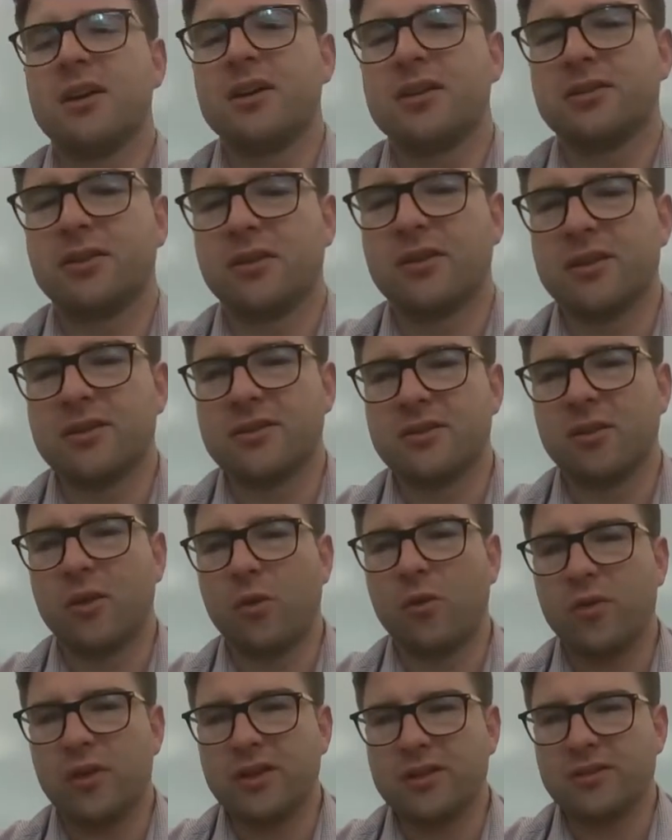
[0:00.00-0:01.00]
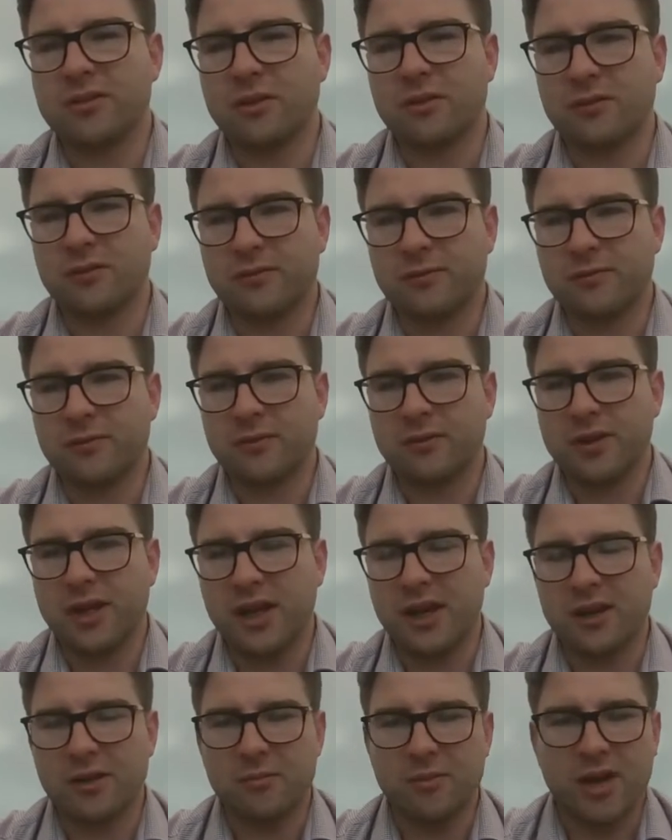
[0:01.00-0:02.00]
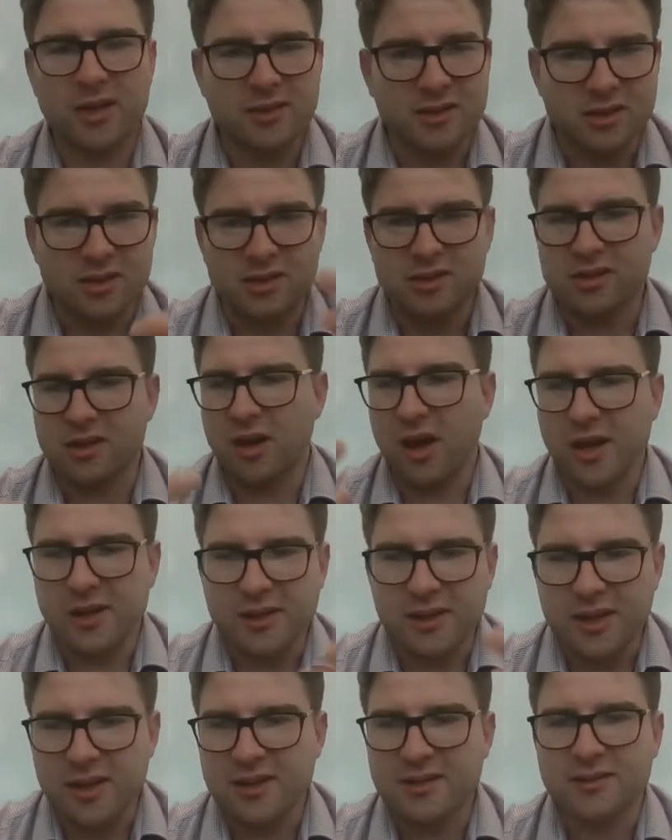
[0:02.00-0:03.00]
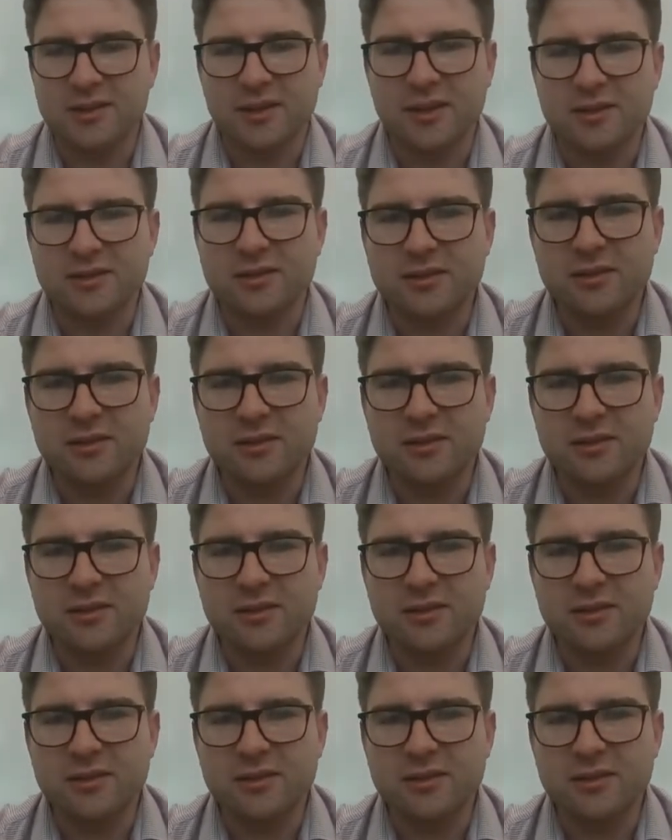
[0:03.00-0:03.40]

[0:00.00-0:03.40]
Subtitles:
So there's all these sort of hidden messages and ideas that